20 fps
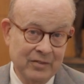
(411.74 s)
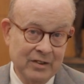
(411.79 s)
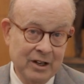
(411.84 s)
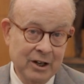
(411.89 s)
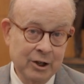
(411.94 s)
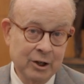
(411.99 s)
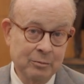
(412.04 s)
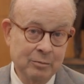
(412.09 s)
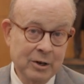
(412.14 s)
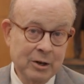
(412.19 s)

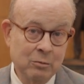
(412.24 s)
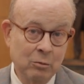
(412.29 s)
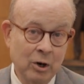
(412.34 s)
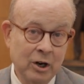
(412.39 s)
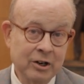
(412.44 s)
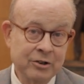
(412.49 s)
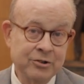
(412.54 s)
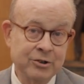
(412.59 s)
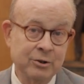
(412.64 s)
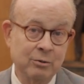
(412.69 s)
It can be
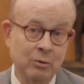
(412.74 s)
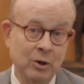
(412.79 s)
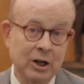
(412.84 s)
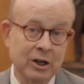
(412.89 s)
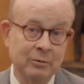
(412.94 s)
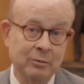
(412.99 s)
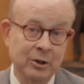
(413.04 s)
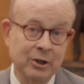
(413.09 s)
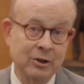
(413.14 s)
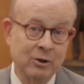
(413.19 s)
washed
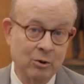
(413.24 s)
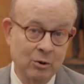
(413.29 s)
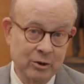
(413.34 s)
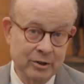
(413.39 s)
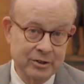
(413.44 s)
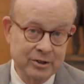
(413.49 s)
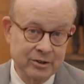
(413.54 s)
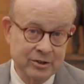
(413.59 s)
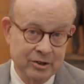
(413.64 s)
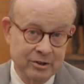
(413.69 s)
away with a
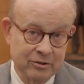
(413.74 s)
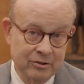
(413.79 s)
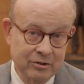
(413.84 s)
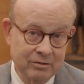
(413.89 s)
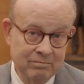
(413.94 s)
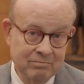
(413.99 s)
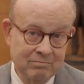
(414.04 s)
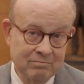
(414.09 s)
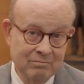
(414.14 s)
court decision,